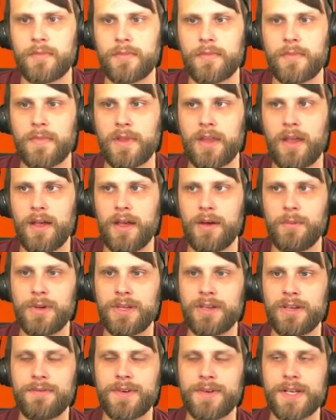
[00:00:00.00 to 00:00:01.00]
Uh, we could
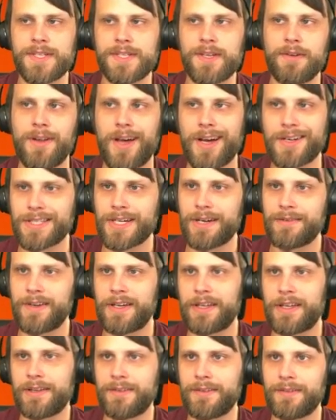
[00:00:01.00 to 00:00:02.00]
have also knocked off, I
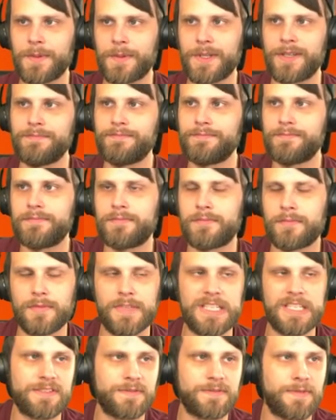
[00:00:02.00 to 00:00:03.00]
guess, but
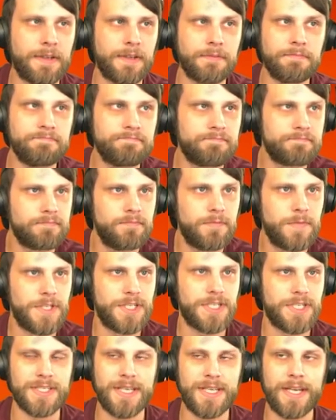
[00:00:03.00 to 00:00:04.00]
this is fine. It's
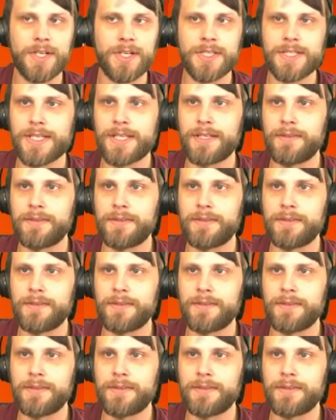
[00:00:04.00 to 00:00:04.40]
just guarantee.